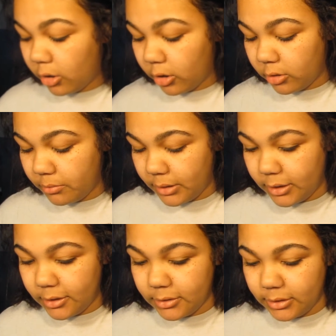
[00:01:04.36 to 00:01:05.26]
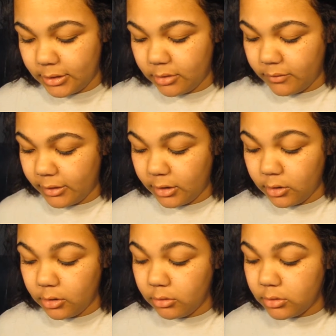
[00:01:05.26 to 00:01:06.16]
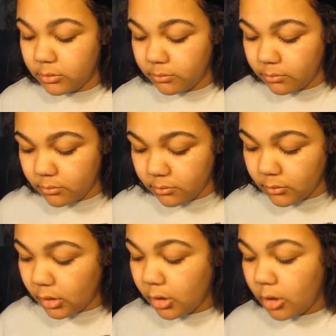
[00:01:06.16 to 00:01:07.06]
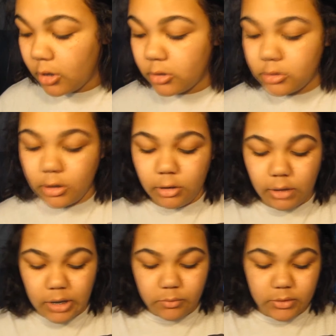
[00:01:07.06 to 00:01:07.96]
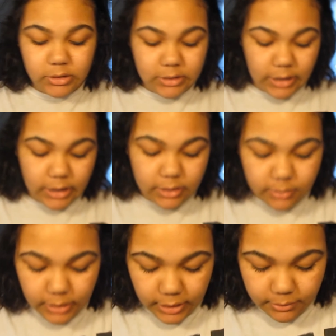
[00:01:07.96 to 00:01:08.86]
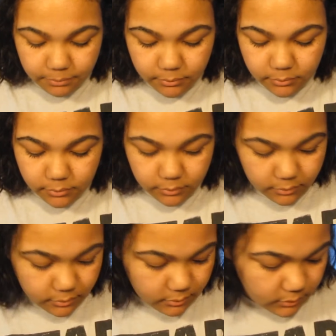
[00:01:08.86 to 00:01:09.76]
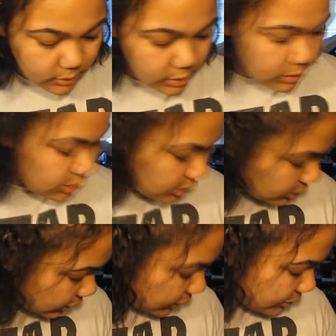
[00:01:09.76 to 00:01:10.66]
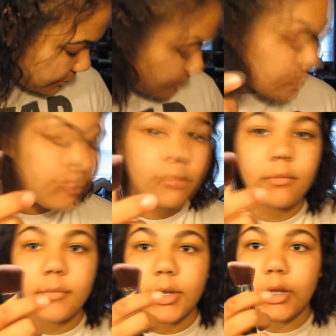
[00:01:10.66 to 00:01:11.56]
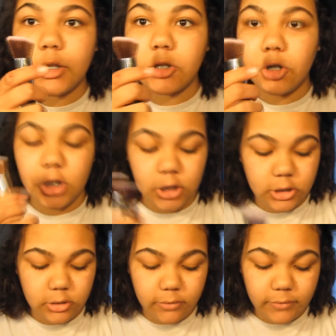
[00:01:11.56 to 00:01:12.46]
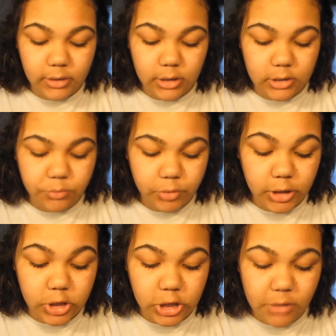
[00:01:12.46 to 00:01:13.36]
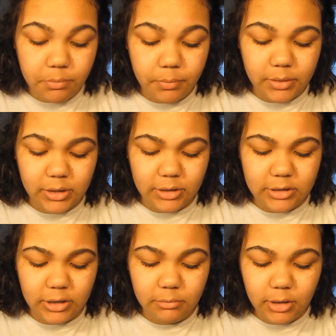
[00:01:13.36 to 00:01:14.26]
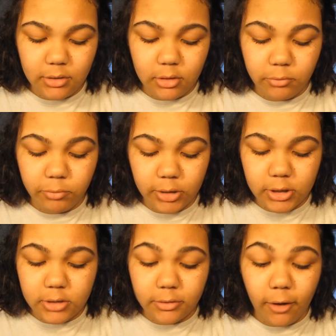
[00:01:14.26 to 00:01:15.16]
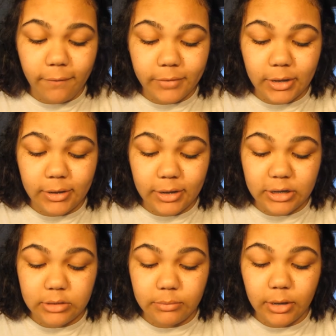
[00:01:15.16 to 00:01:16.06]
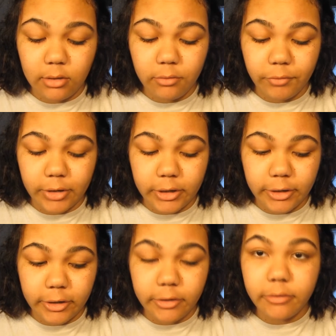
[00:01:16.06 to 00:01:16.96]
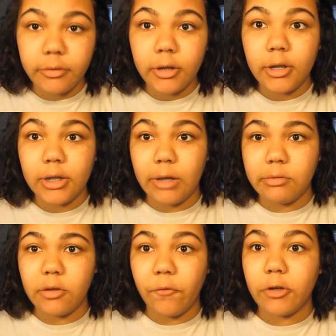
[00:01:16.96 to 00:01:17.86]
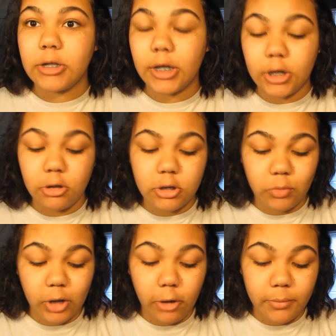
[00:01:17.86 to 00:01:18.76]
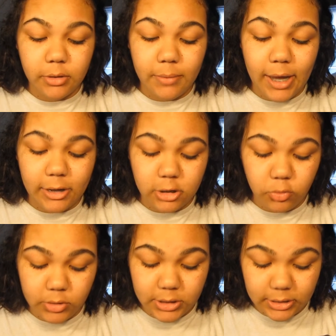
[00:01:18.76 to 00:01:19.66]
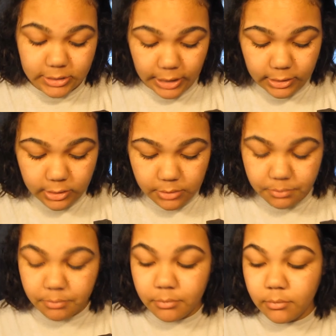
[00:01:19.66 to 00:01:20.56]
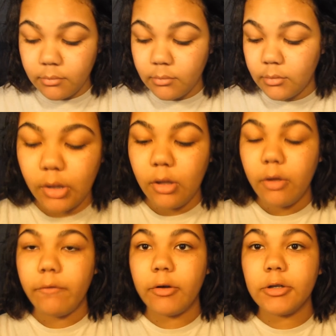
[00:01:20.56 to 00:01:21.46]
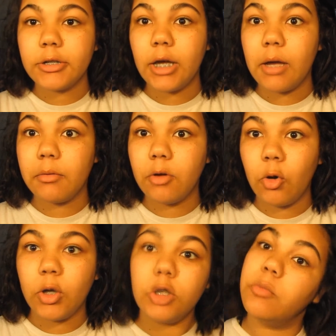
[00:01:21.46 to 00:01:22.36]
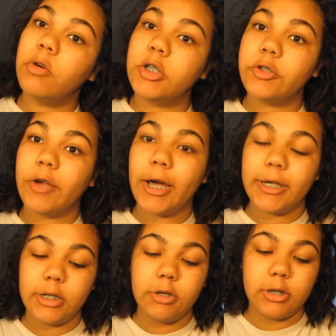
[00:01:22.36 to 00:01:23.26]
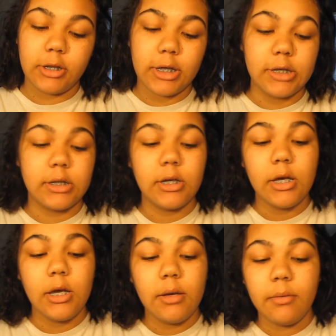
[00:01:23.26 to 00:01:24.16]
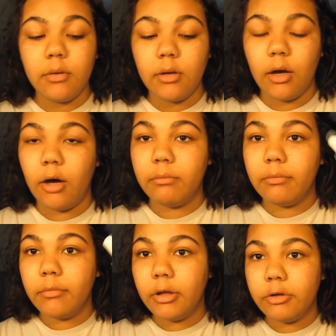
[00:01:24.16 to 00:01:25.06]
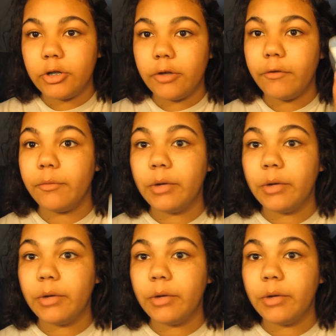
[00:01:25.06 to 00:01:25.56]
on because it is very loose. So I would say that like the sturdiness of it is pretty cheap, but they seem like they're really soft and they smell really good. That was the first thing I noticed when I opened the package, was the scent. First, I'm going to moisturize using this lotion from